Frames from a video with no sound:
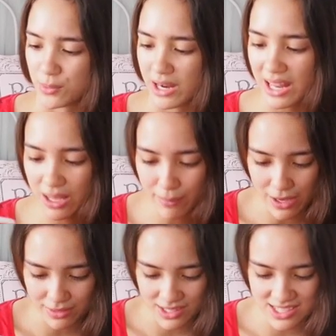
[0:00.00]
What I like
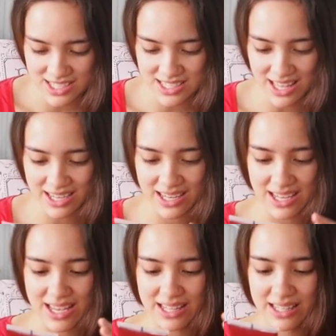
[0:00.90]
about this is that
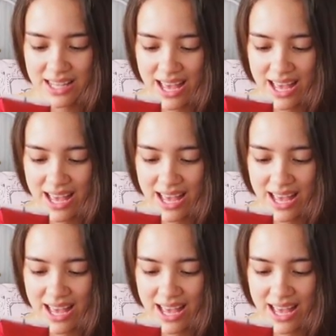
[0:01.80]
it